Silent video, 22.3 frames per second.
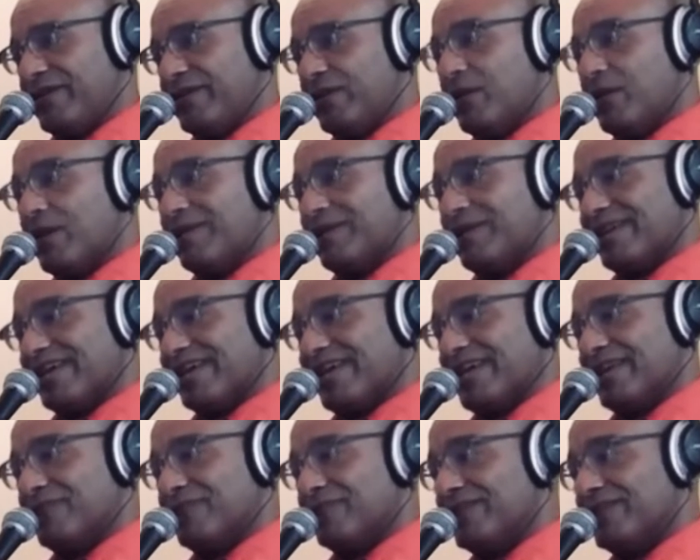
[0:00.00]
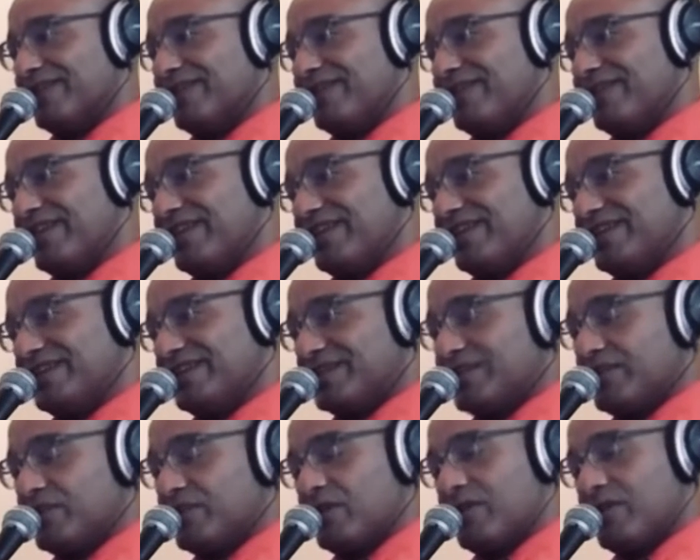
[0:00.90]
wiping angrily at his
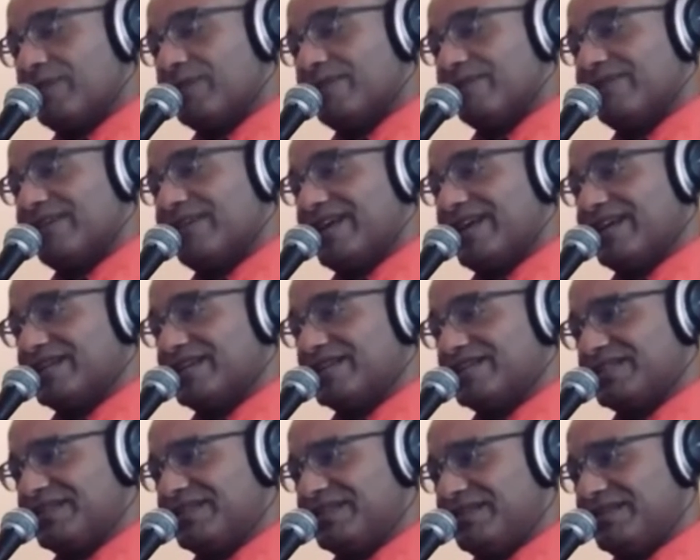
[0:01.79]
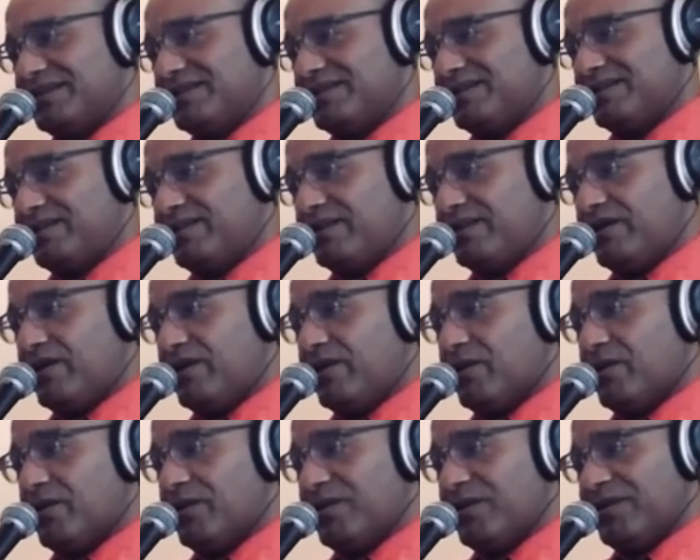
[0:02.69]
uncooperative eyes.
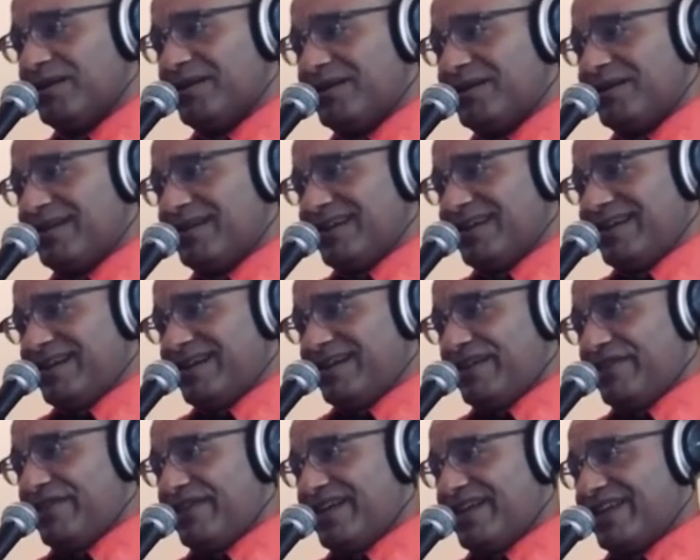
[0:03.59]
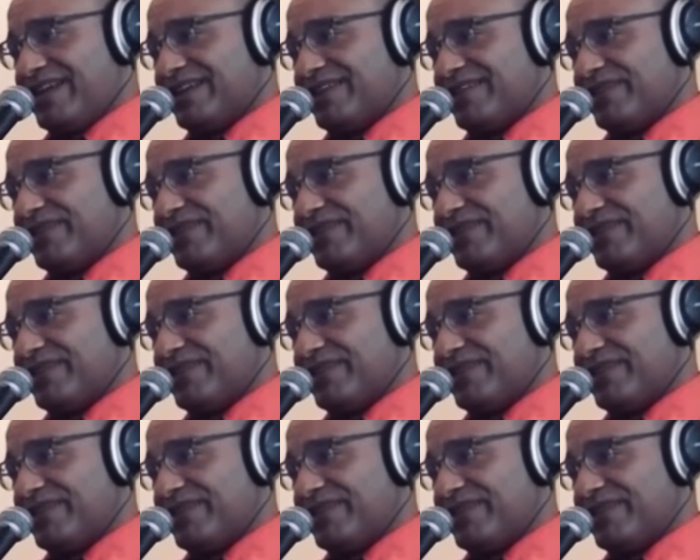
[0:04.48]
No. Then,